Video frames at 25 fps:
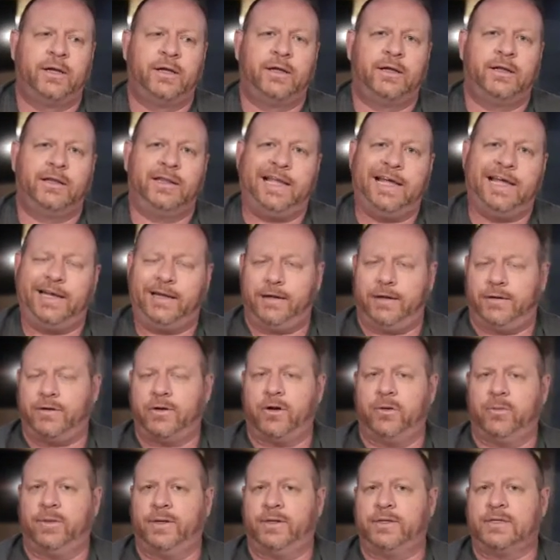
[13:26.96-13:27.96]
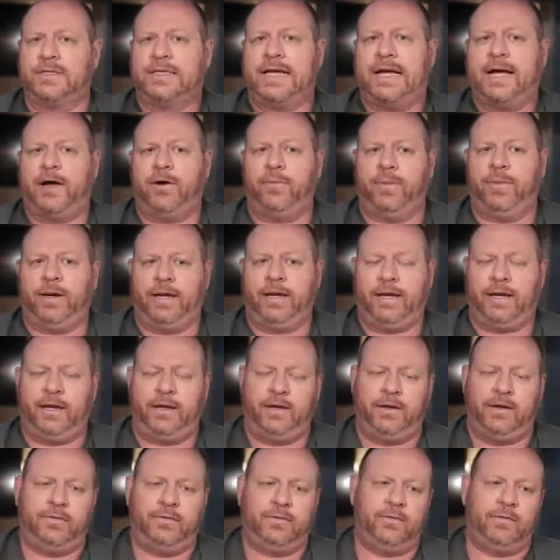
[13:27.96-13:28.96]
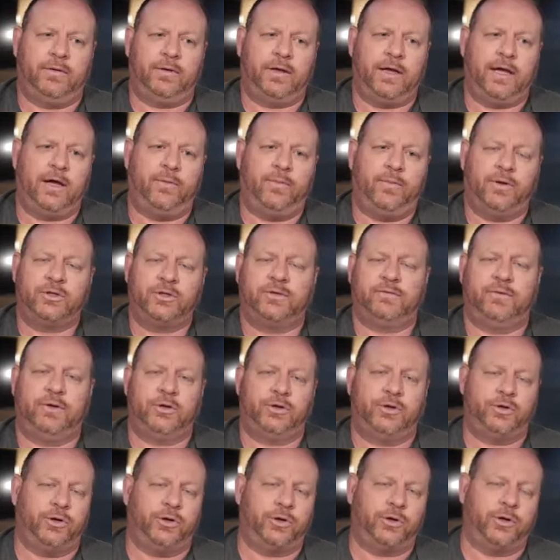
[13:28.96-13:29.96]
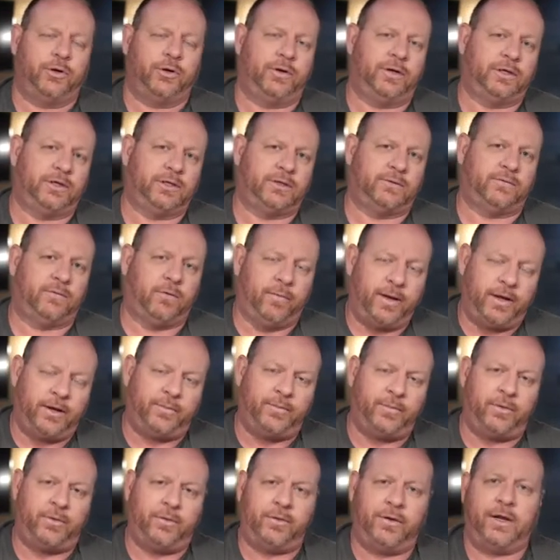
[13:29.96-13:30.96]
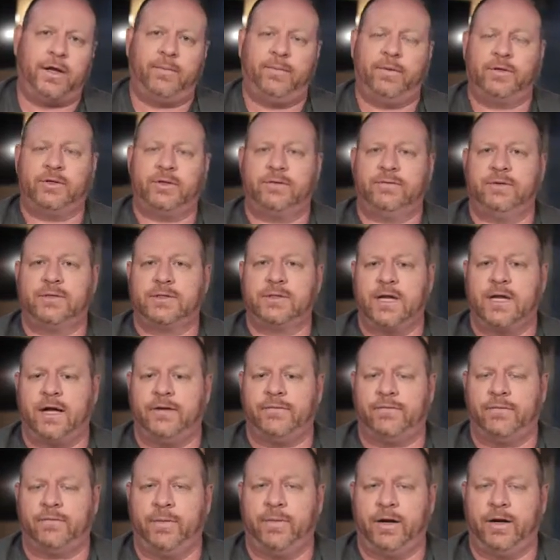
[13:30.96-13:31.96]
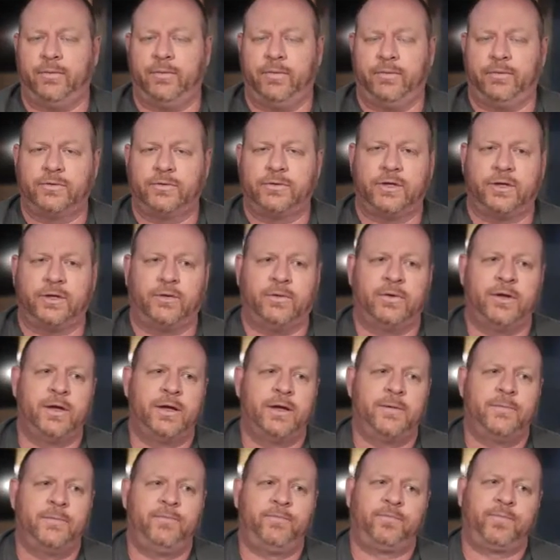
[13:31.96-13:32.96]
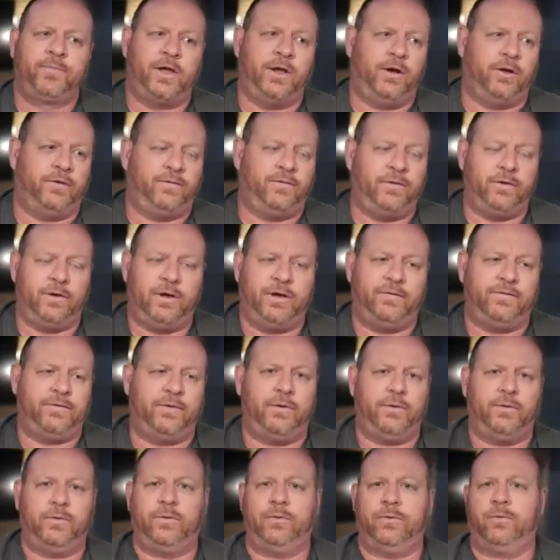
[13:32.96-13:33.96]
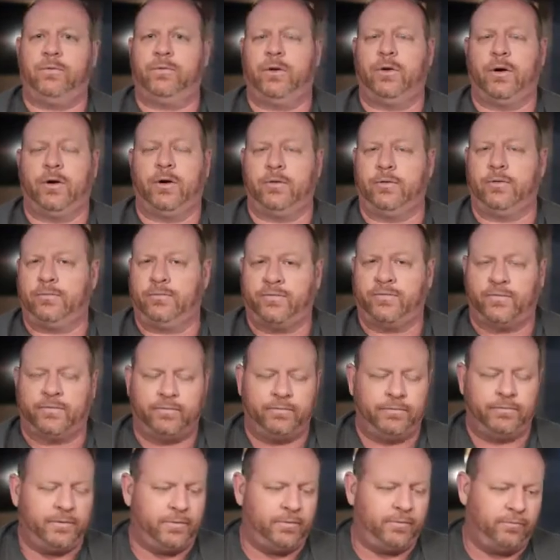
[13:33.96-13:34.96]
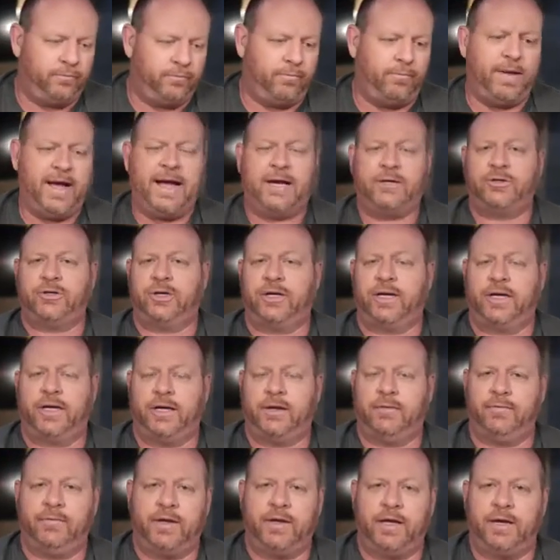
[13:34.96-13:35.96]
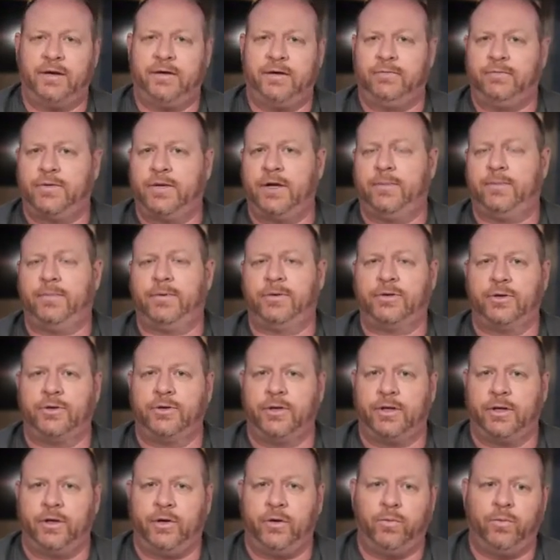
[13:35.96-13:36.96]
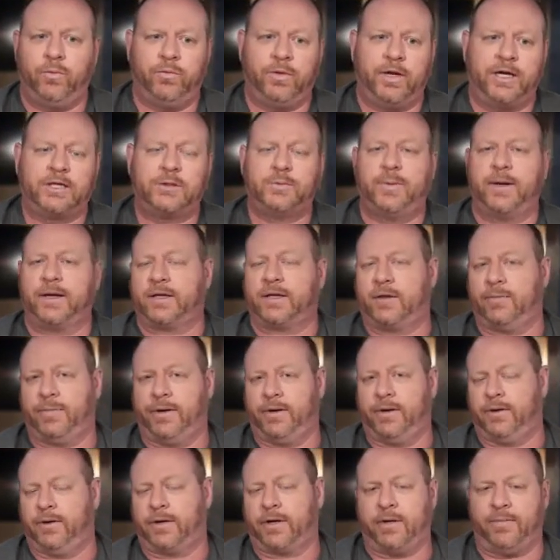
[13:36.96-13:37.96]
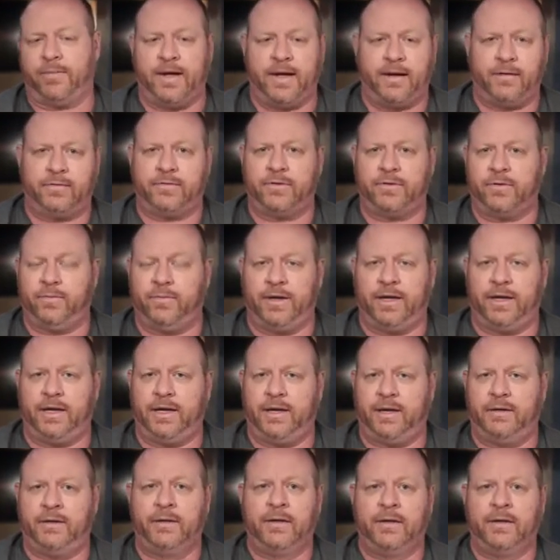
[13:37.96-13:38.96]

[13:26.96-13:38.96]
that determines how much of the sugar is fermentable and how much of it's not fermentable. So, if you are mashing at a temperature that you expect the beer to come out to be,